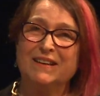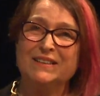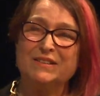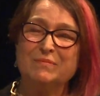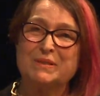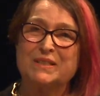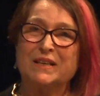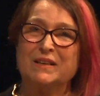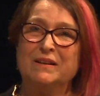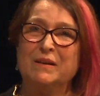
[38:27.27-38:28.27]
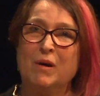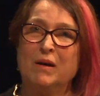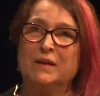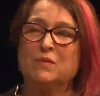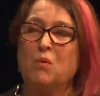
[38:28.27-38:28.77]
don't particularly
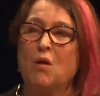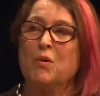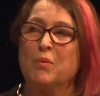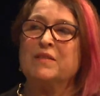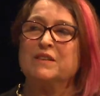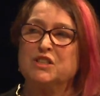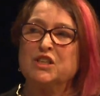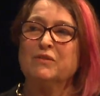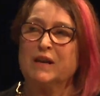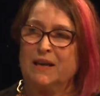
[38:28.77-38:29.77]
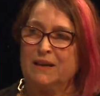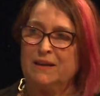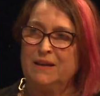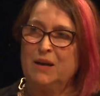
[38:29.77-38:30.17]
mind what the weather's doing,